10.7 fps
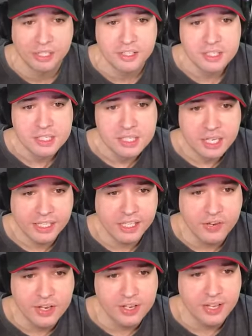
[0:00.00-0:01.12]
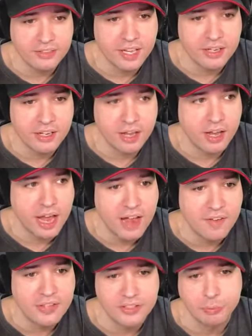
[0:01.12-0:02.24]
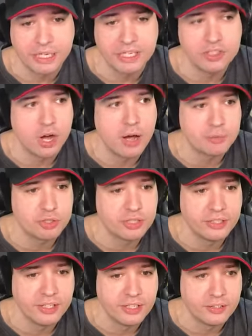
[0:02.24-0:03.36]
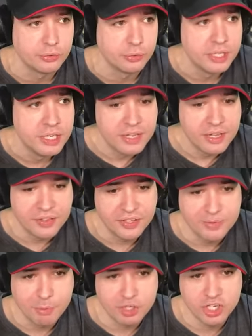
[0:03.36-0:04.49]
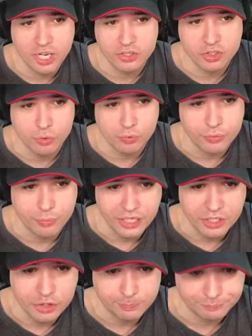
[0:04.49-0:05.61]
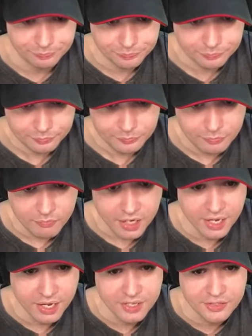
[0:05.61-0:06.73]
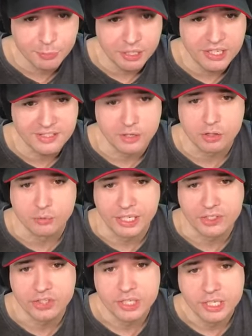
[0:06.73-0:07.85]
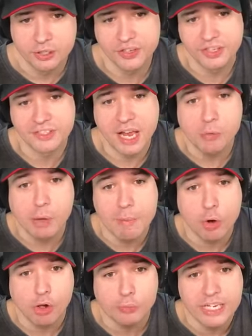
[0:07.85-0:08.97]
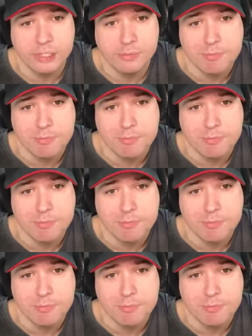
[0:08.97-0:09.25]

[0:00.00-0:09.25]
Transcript: be, given that they uh, have this range option and can do this much at short range. Uh, as well as long range. Look at this. I, I'm already